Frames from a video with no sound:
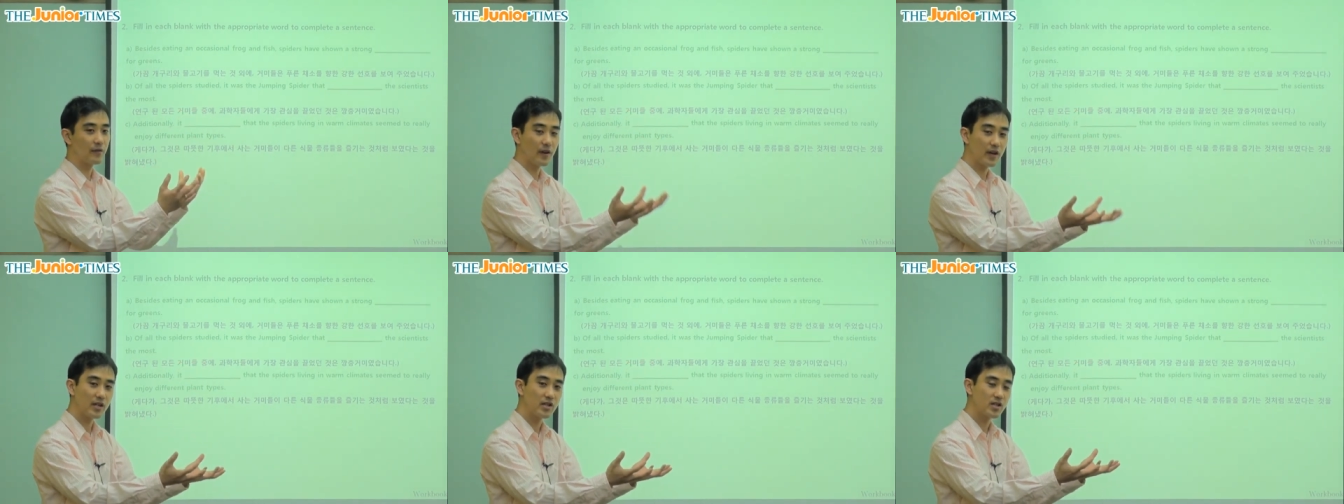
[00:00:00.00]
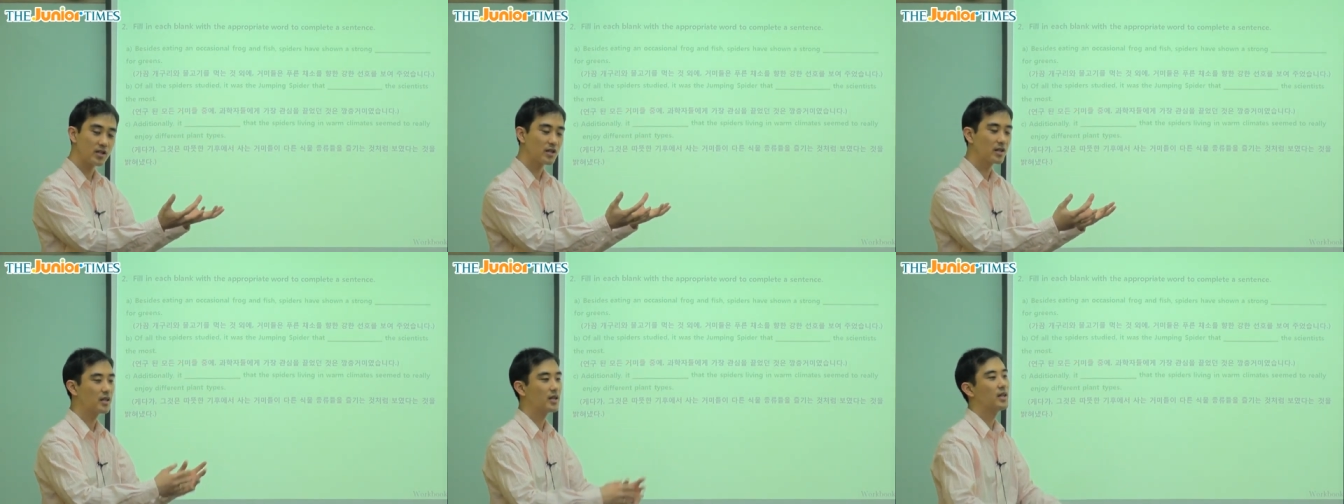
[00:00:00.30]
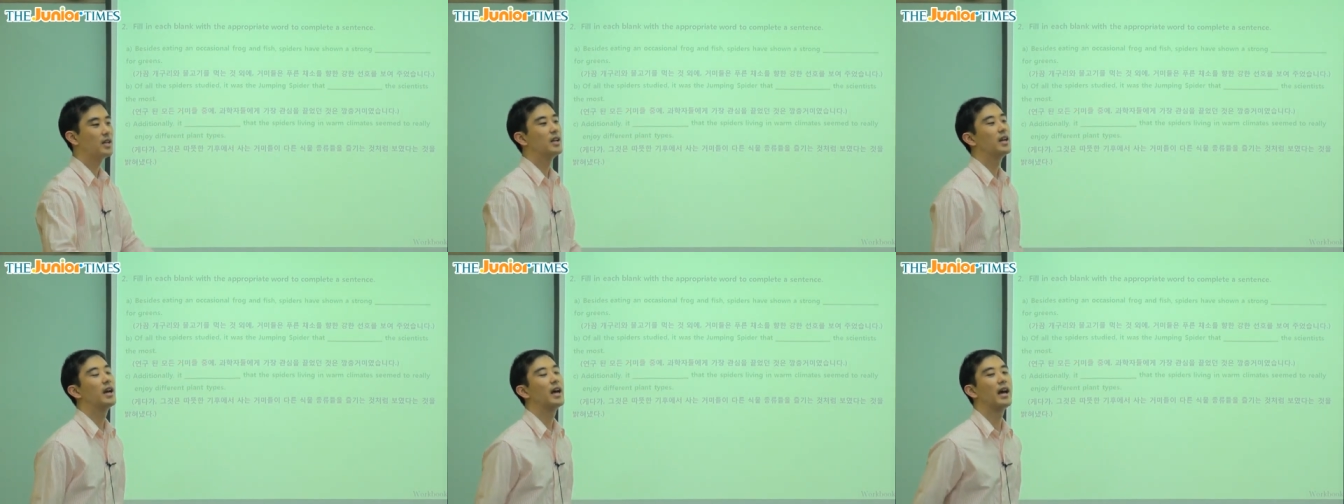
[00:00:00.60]
fish,
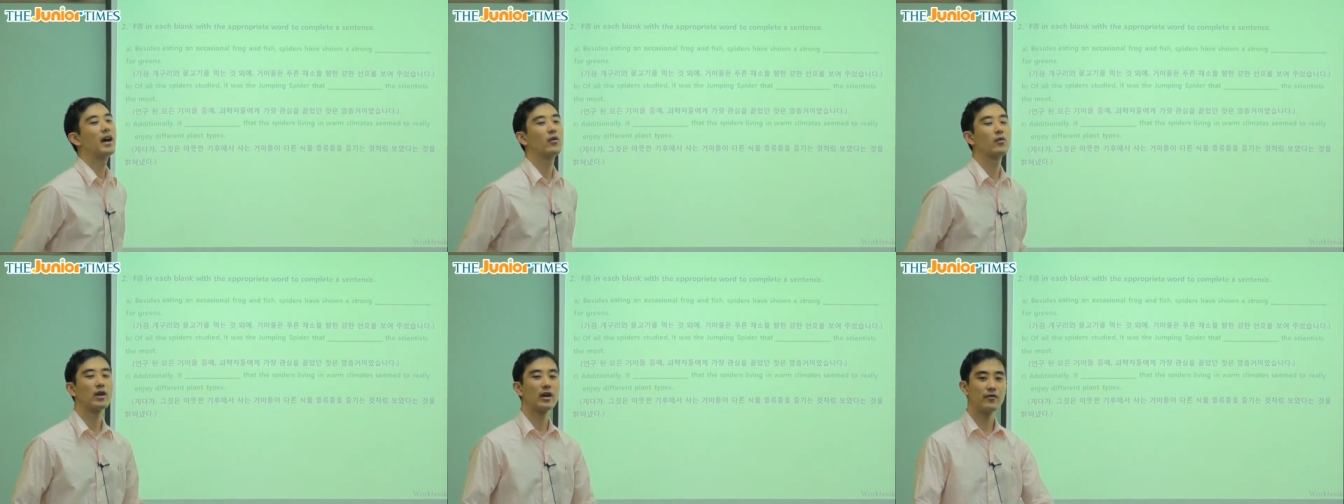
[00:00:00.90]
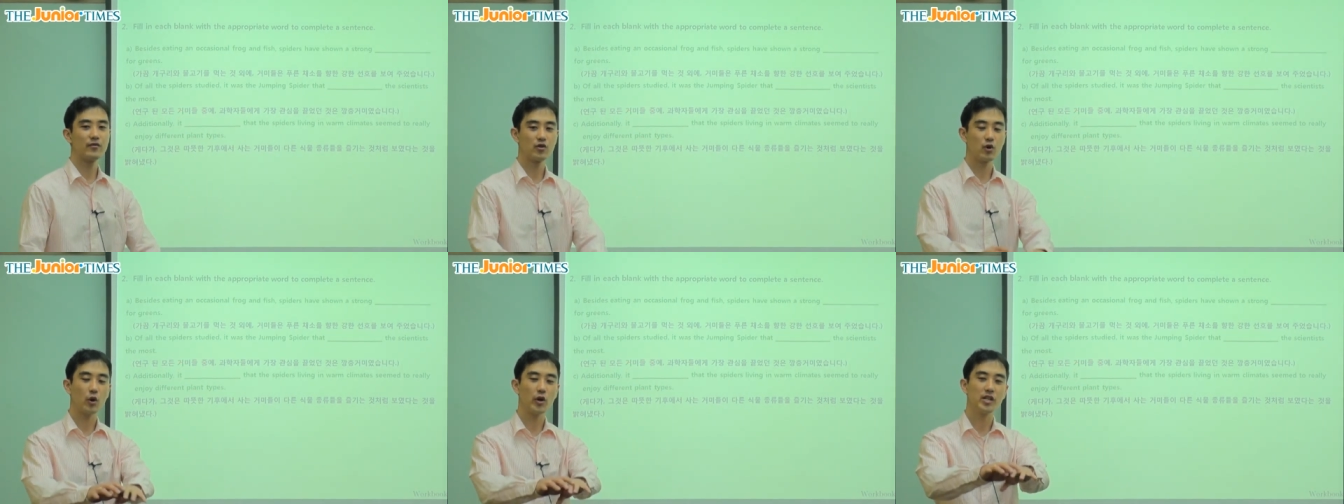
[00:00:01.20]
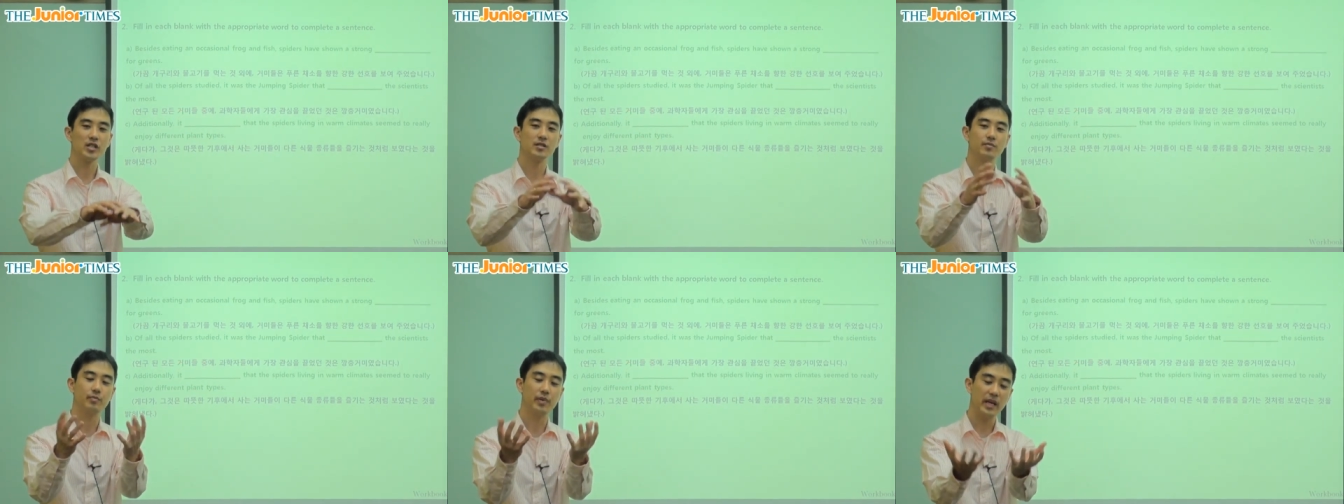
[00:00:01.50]
and we have
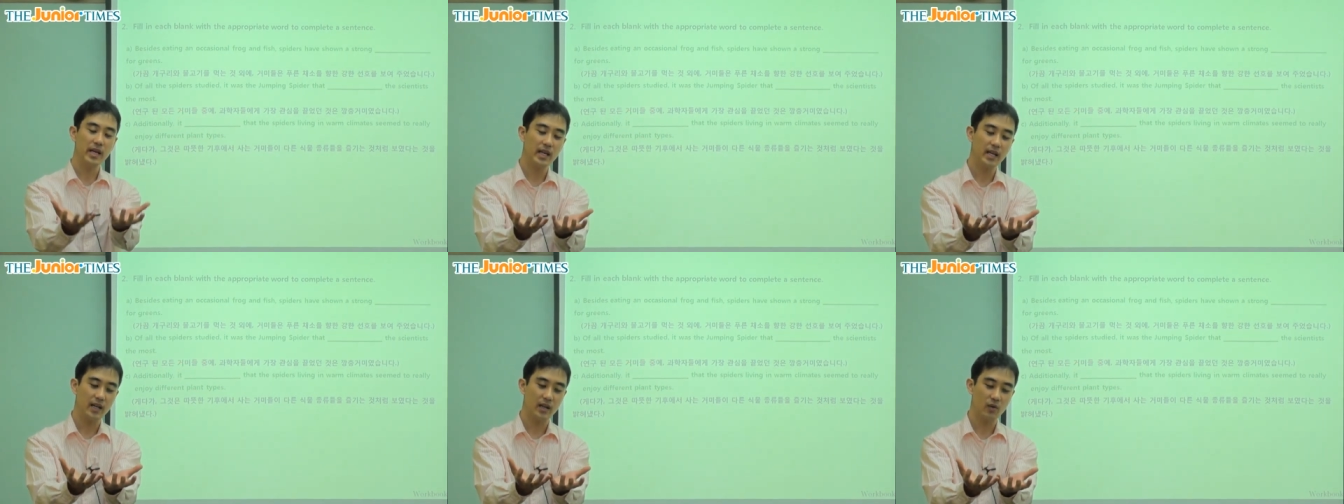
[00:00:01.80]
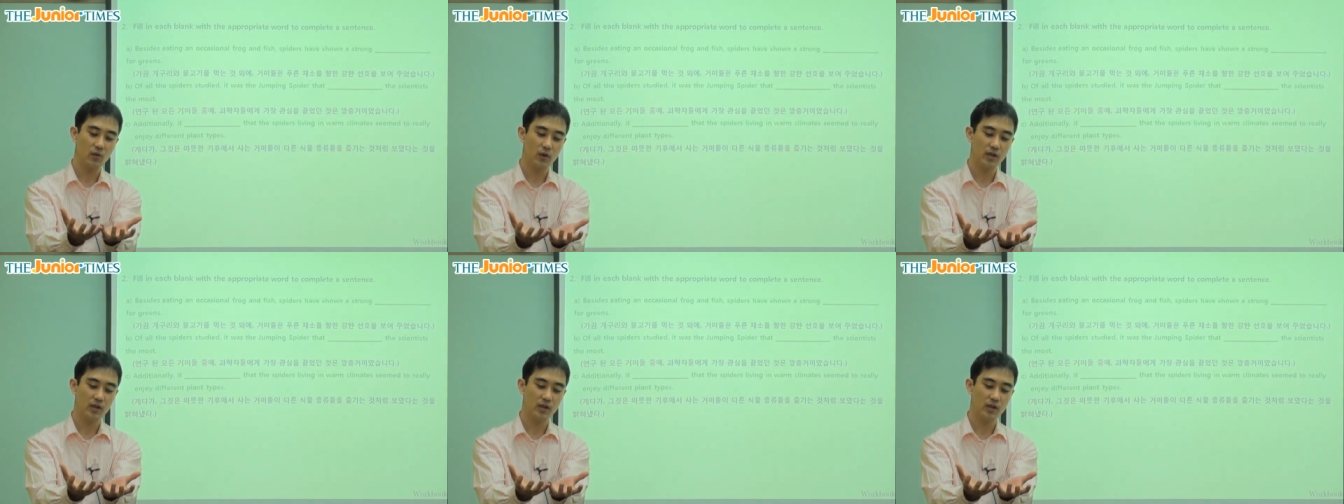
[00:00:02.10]
choice B,